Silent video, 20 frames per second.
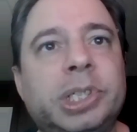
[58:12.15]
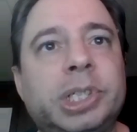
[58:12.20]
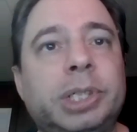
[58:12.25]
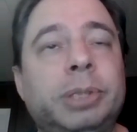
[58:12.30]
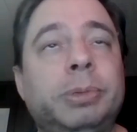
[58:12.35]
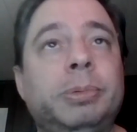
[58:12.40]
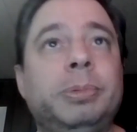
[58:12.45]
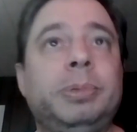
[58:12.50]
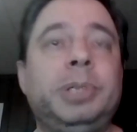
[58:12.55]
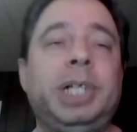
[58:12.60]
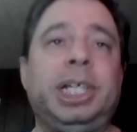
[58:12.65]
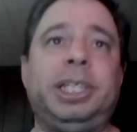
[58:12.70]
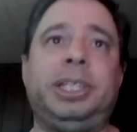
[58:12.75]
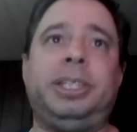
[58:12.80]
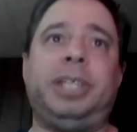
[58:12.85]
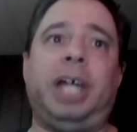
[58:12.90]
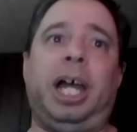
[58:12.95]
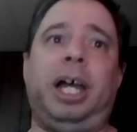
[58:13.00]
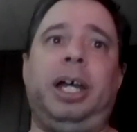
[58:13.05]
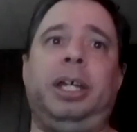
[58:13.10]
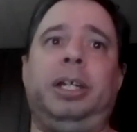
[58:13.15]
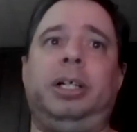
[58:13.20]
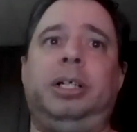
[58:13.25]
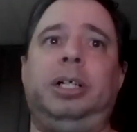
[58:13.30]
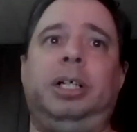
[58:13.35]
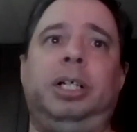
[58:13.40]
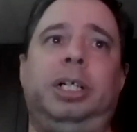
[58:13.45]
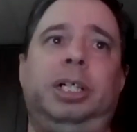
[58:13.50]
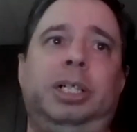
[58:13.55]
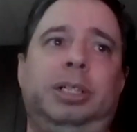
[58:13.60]
So, we got that.
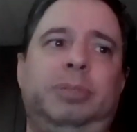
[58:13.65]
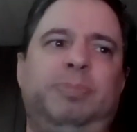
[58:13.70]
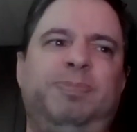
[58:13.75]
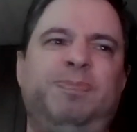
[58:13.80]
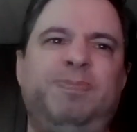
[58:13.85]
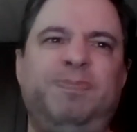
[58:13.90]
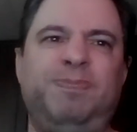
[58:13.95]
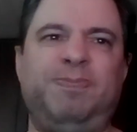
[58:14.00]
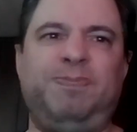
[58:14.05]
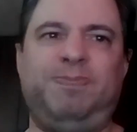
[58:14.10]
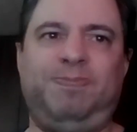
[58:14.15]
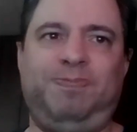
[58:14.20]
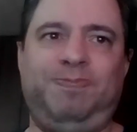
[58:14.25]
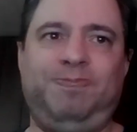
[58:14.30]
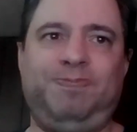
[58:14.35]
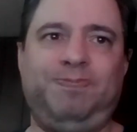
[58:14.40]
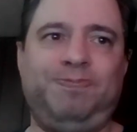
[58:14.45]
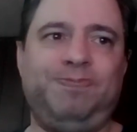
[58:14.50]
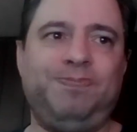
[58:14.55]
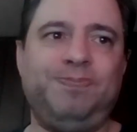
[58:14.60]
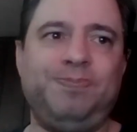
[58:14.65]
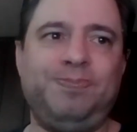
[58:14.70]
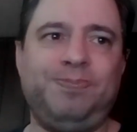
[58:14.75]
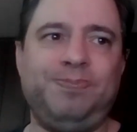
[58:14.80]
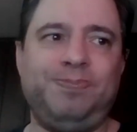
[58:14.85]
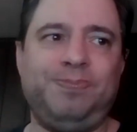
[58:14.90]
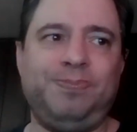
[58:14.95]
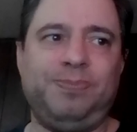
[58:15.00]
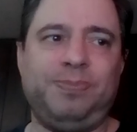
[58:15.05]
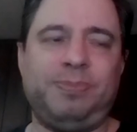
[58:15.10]
Um,
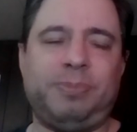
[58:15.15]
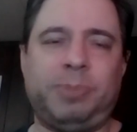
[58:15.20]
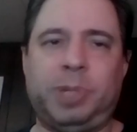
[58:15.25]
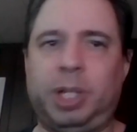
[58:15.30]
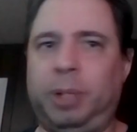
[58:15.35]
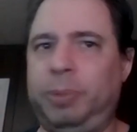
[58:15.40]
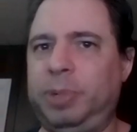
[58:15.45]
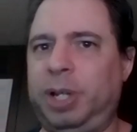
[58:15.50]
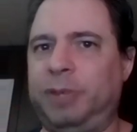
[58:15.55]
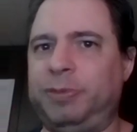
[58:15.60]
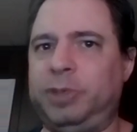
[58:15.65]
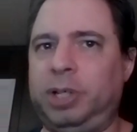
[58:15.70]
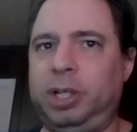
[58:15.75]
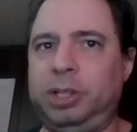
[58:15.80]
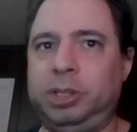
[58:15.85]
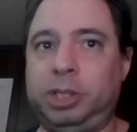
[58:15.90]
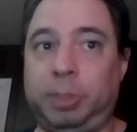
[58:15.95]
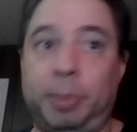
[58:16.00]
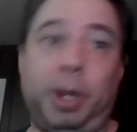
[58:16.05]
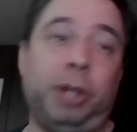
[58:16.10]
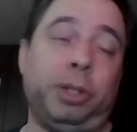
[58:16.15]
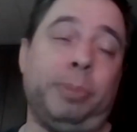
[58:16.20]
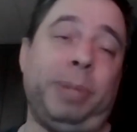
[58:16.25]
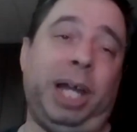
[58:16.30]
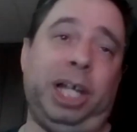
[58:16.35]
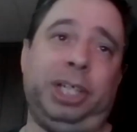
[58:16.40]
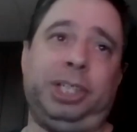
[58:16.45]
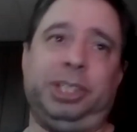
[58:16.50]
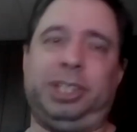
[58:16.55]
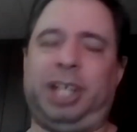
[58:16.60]
we have some other
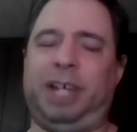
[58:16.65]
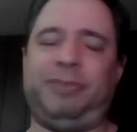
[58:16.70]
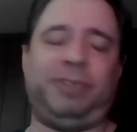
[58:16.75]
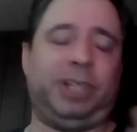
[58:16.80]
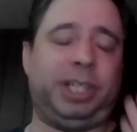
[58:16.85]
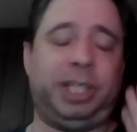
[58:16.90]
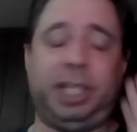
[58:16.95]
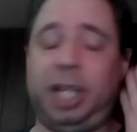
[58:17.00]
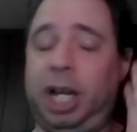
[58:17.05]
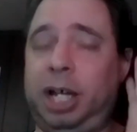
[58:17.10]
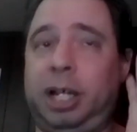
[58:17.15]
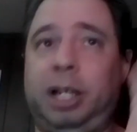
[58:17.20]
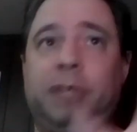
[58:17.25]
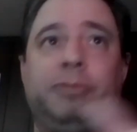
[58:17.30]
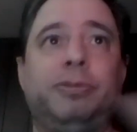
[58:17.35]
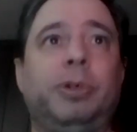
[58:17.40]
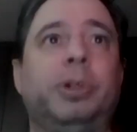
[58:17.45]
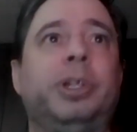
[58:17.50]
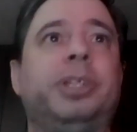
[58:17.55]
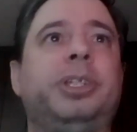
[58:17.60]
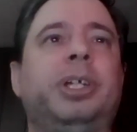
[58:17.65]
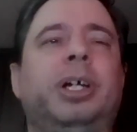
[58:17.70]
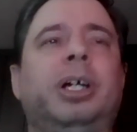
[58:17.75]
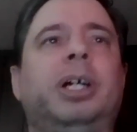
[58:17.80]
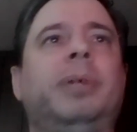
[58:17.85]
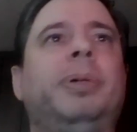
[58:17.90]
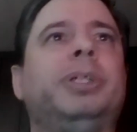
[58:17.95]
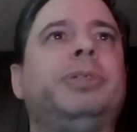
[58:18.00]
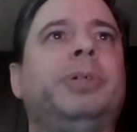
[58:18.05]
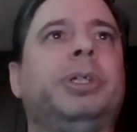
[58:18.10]
matches. I forgot. I wrote it.
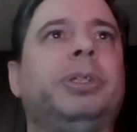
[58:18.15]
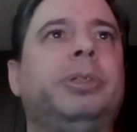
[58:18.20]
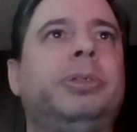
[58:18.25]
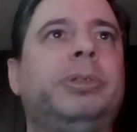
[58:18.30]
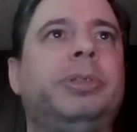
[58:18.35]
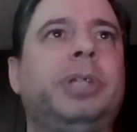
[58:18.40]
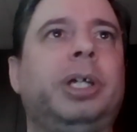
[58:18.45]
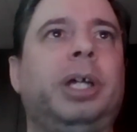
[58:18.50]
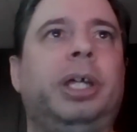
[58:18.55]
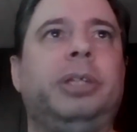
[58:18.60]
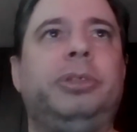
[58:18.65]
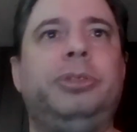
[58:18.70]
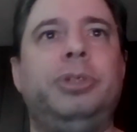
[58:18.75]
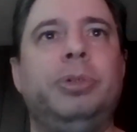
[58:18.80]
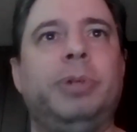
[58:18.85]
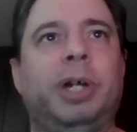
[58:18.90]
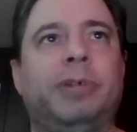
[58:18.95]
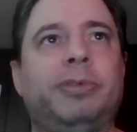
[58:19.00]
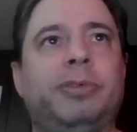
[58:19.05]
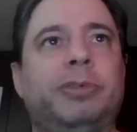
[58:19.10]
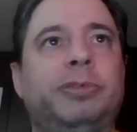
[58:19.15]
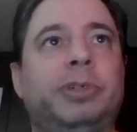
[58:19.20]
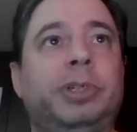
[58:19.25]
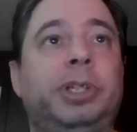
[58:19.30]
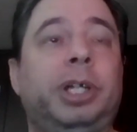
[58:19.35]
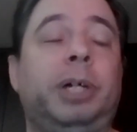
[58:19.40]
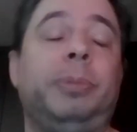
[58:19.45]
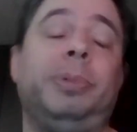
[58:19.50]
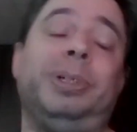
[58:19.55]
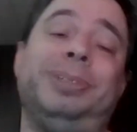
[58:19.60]
Uh, actually, I think I do have it
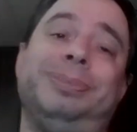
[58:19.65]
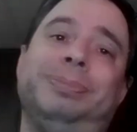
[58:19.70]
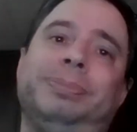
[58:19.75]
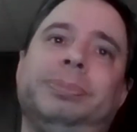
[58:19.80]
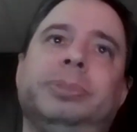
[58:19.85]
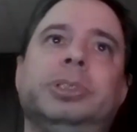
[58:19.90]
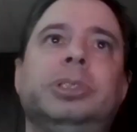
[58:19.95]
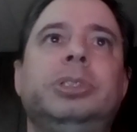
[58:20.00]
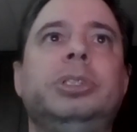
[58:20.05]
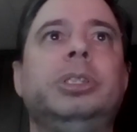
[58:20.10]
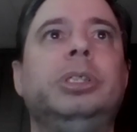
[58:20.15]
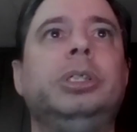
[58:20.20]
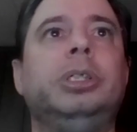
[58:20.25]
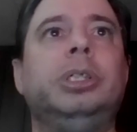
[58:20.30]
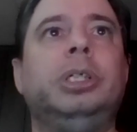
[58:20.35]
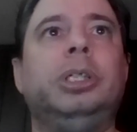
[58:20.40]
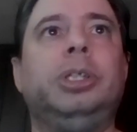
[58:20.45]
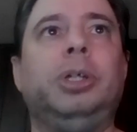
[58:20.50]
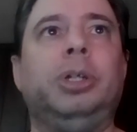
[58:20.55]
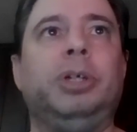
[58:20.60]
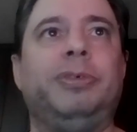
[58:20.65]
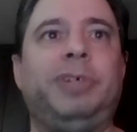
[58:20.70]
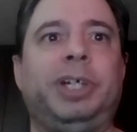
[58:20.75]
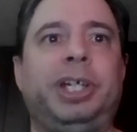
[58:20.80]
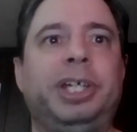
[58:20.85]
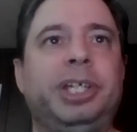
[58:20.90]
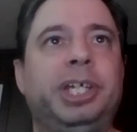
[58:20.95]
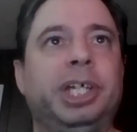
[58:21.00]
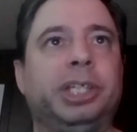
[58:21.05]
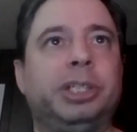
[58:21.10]
written out. My don't know if I
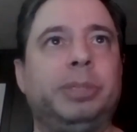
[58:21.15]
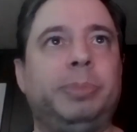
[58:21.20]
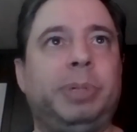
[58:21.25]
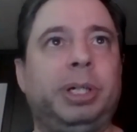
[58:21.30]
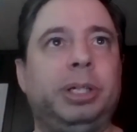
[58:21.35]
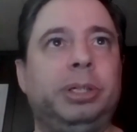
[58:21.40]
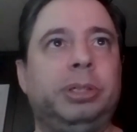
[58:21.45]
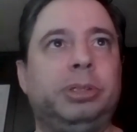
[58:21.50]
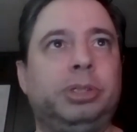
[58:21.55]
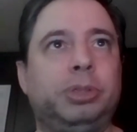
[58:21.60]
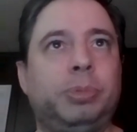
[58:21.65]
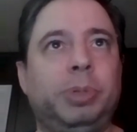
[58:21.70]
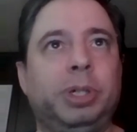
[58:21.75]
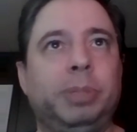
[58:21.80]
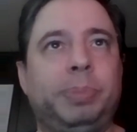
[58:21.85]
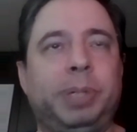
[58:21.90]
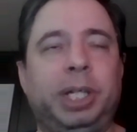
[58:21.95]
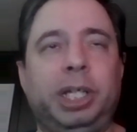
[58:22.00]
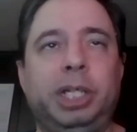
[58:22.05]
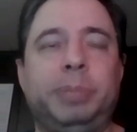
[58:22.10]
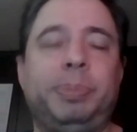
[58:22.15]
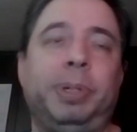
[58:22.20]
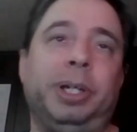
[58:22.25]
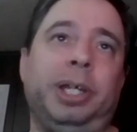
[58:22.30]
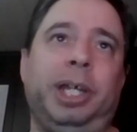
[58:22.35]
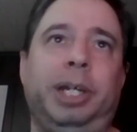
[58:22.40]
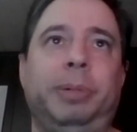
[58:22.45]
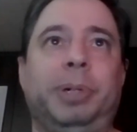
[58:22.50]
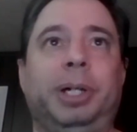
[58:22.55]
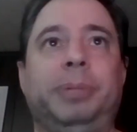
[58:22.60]
can get to my Twitter page,
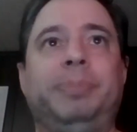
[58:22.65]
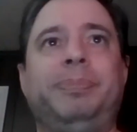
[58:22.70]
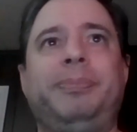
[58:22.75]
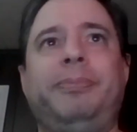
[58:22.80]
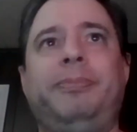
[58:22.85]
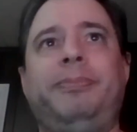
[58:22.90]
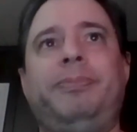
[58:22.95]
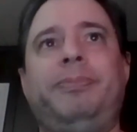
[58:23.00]
but anyway,